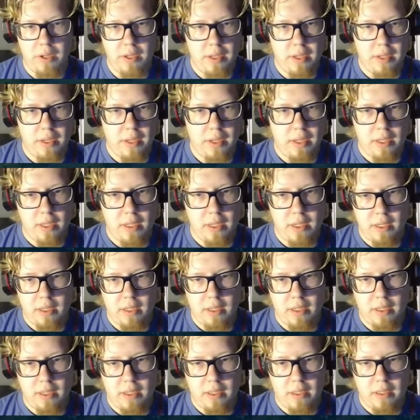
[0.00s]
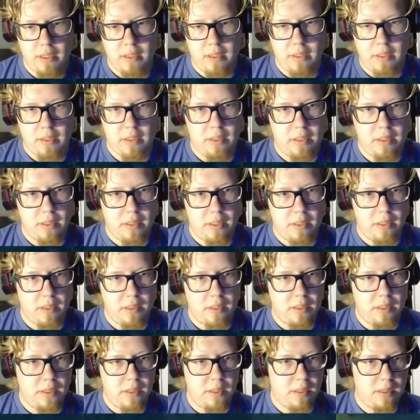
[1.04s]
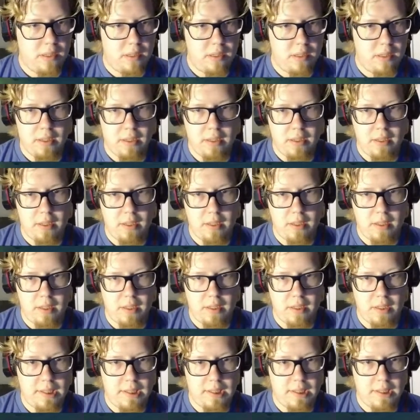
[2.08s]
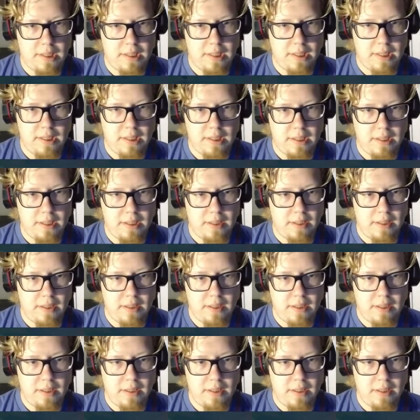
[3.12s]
No one is speaking in this clip.